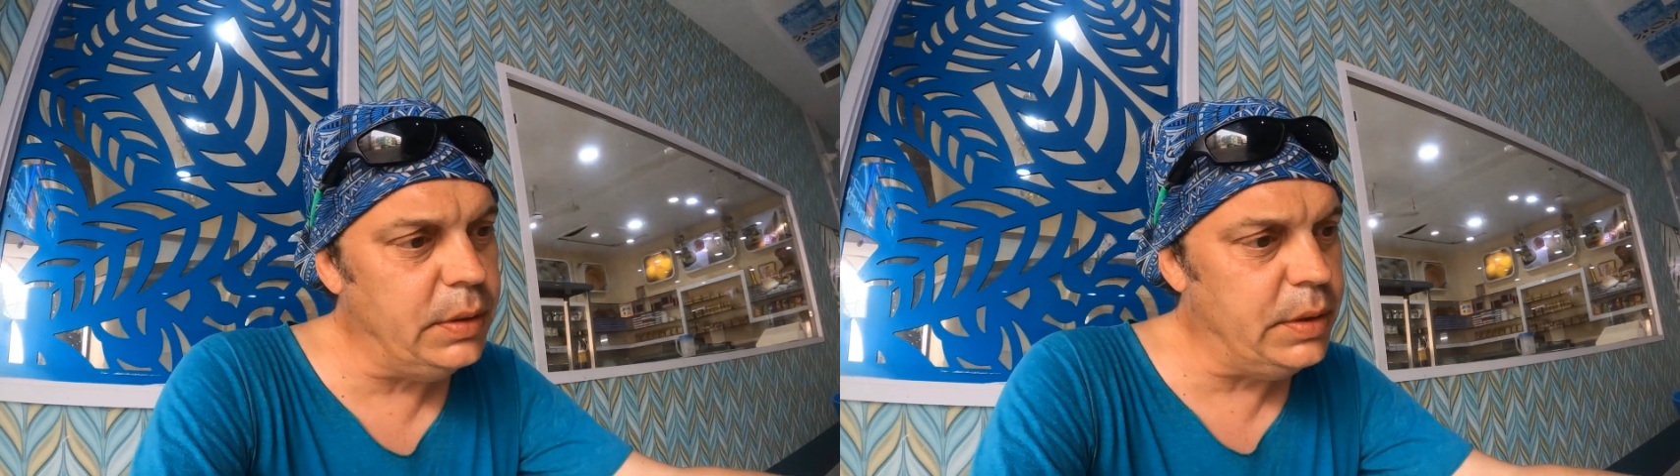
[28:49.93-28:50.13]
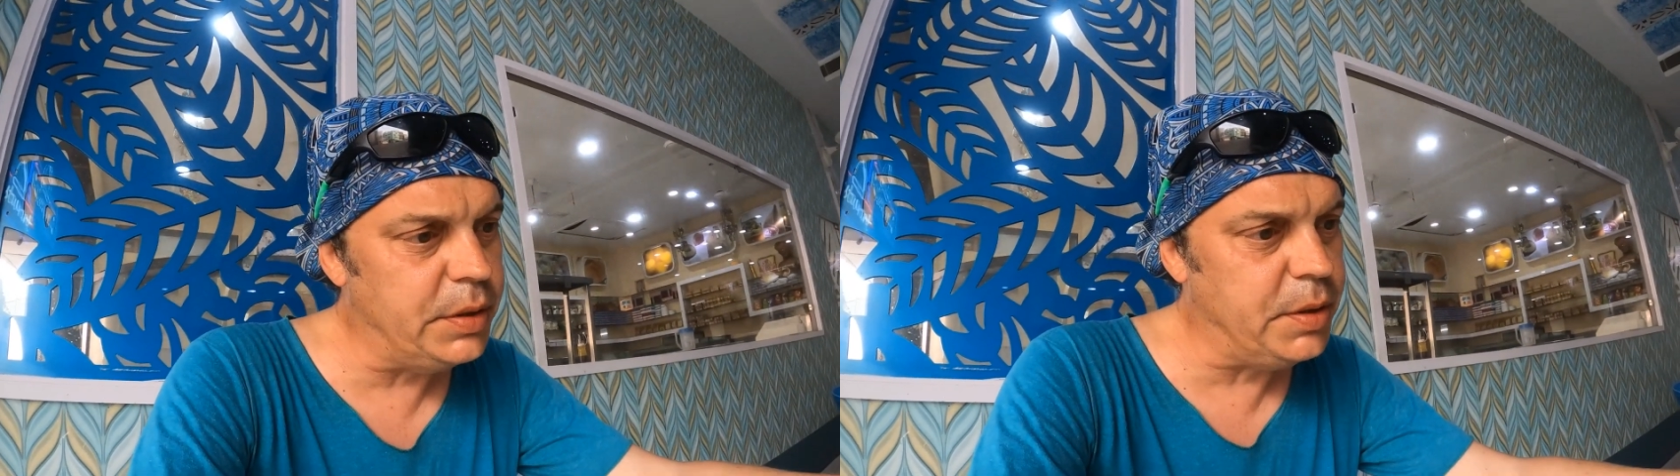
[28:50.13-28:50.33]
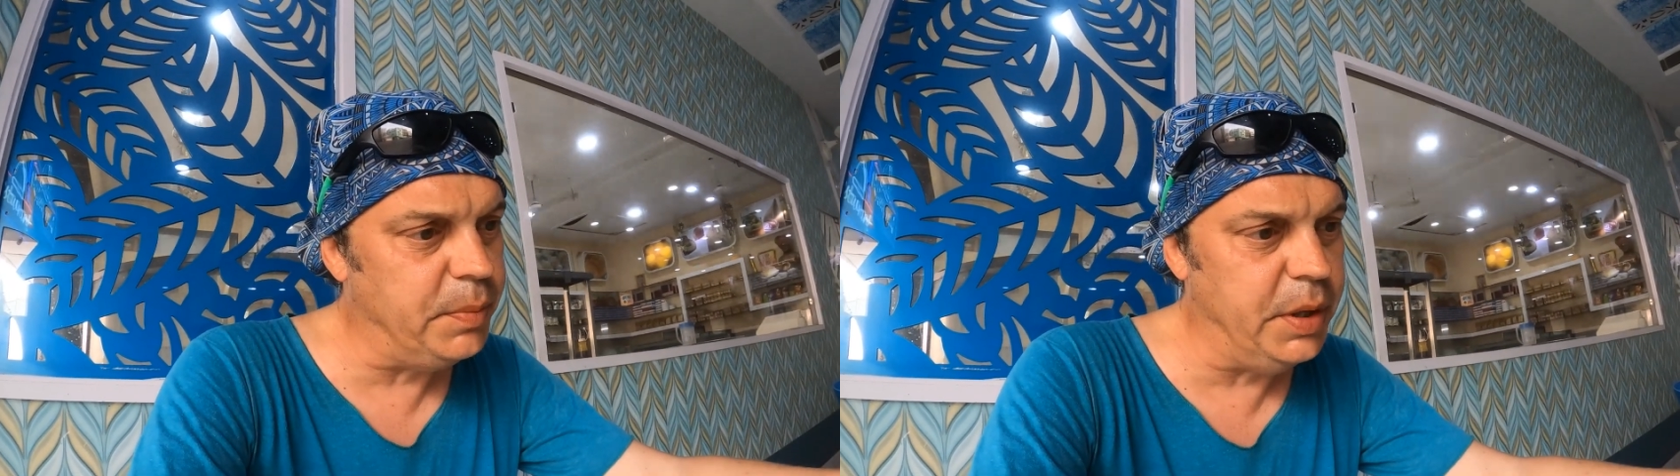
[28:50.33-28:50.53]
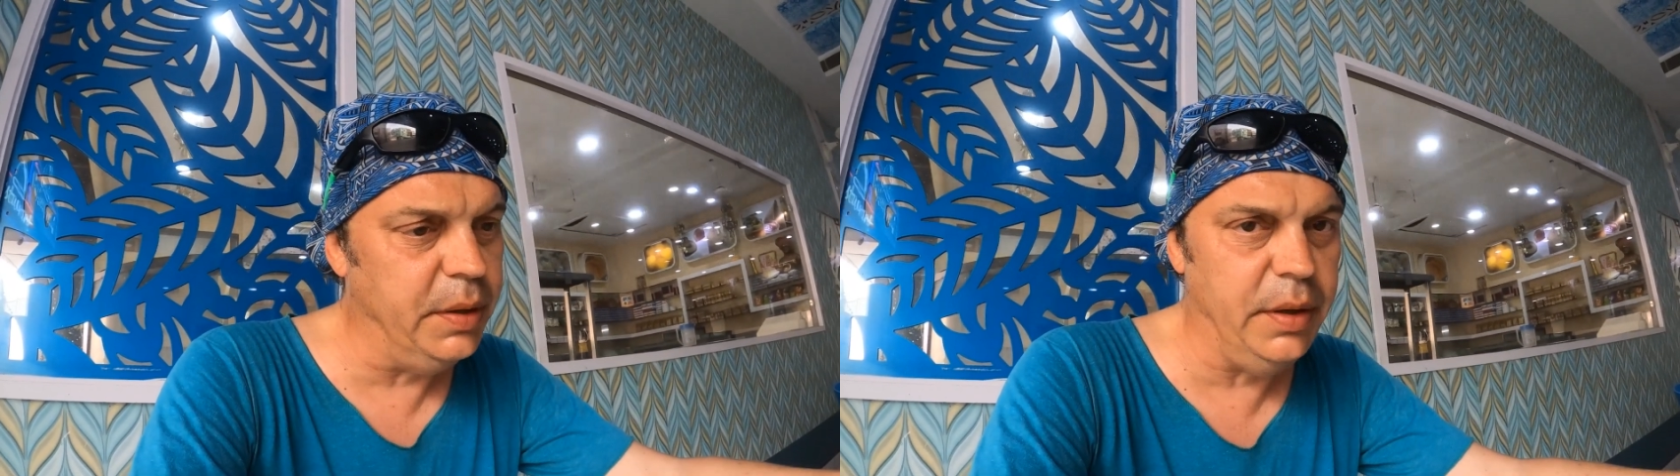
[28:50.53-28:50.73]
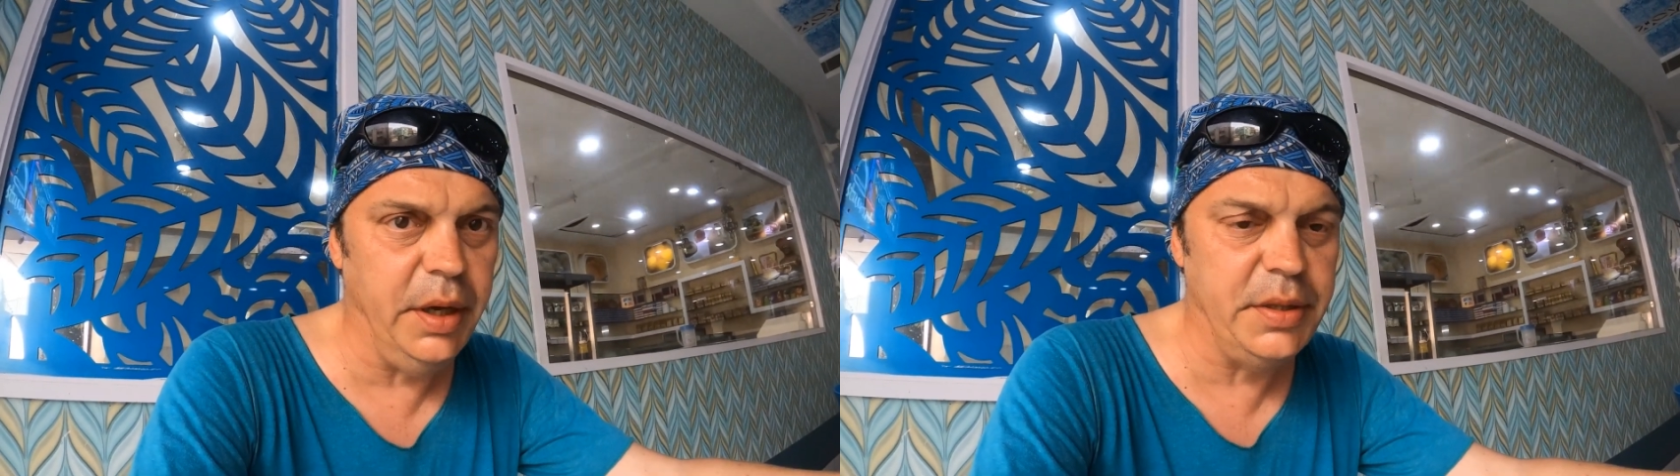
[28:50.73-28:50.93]
just something
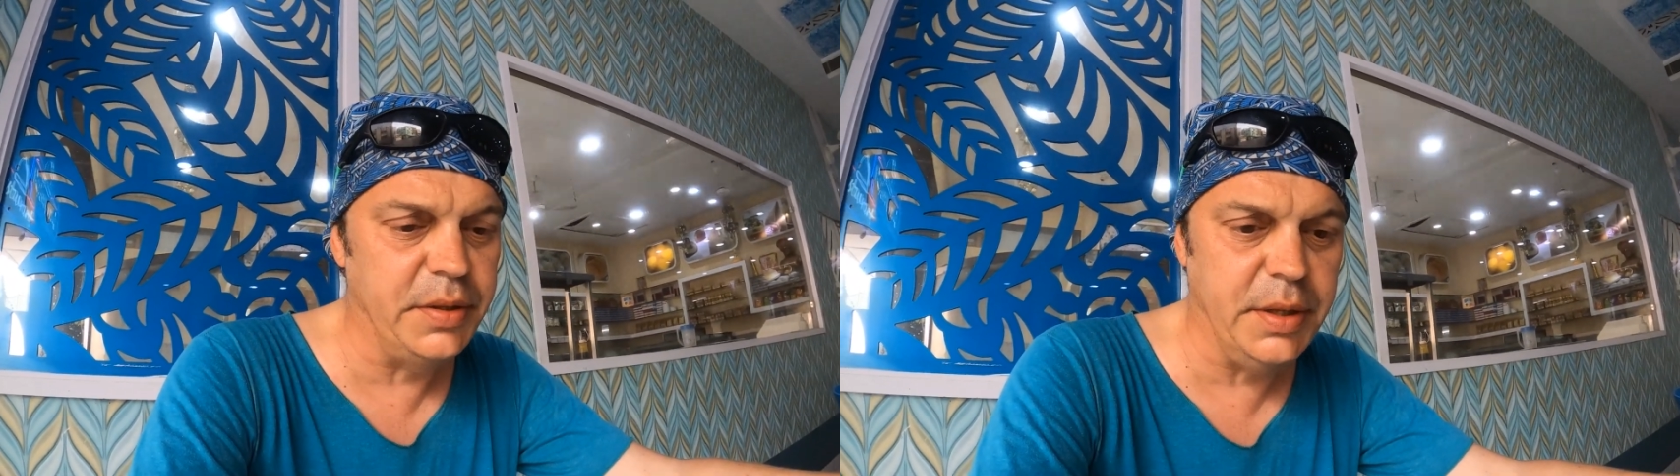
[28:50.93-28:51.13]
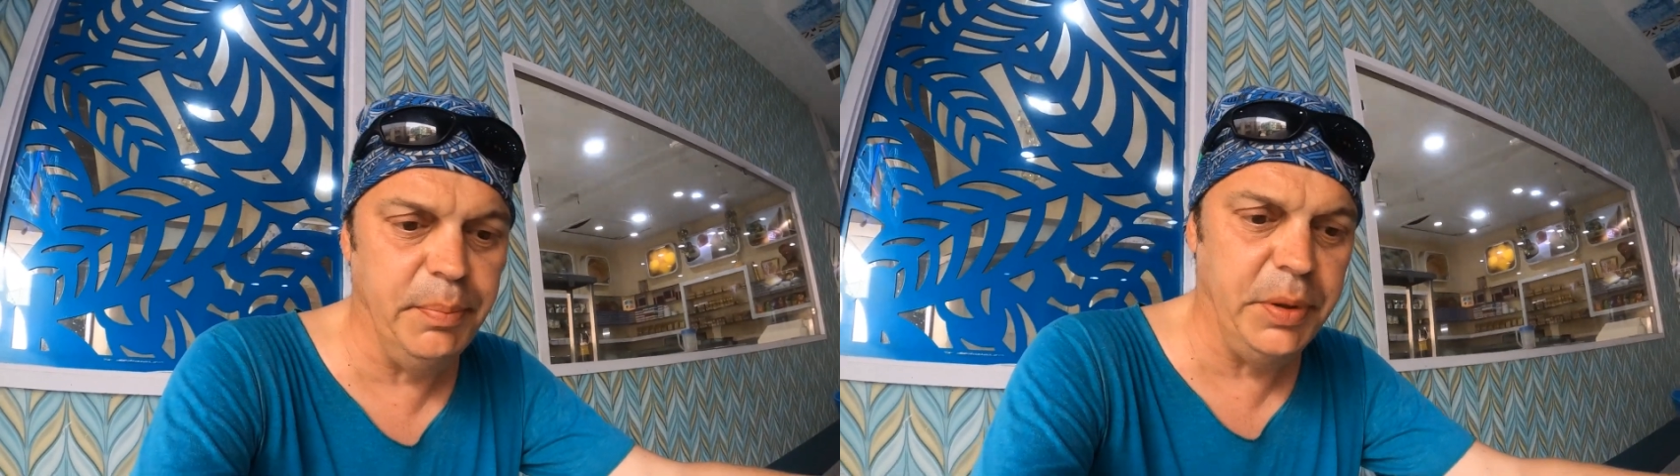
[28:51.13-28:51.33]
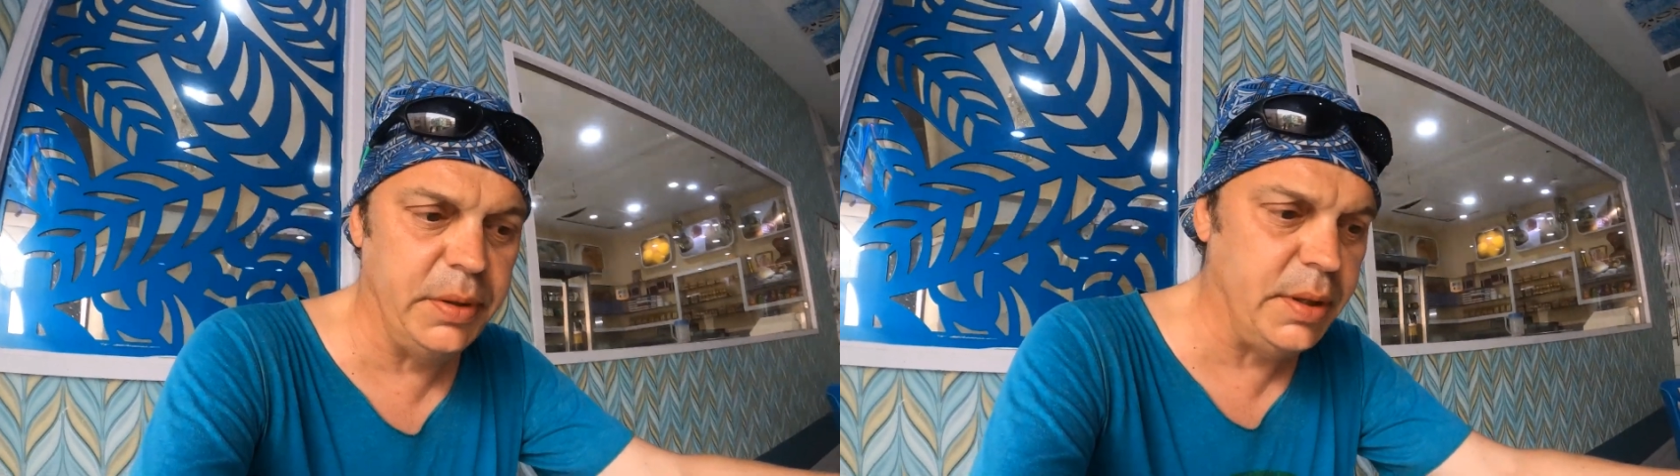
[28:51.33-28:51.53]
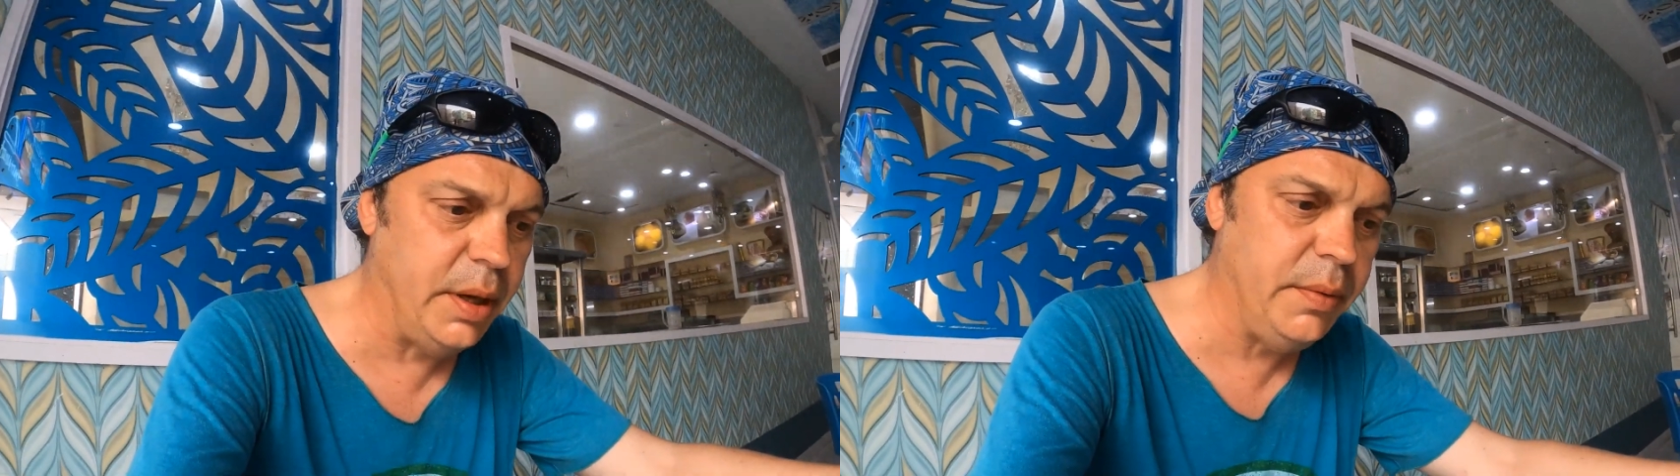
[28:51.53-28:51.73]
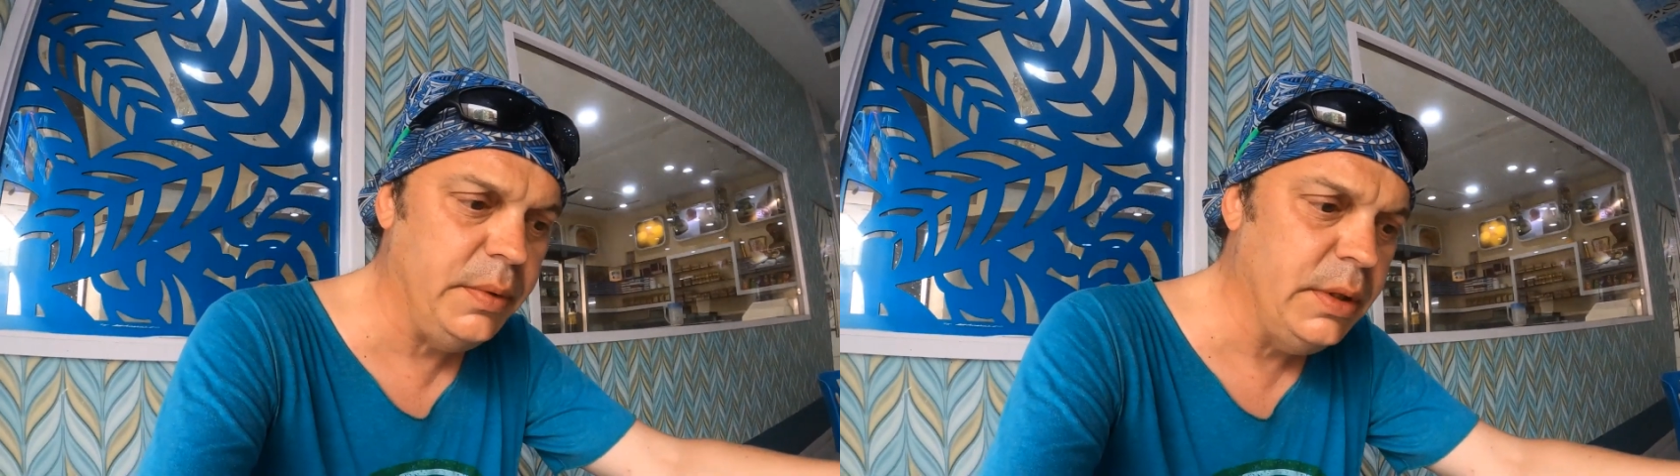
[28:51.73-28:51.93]
nice and simple today.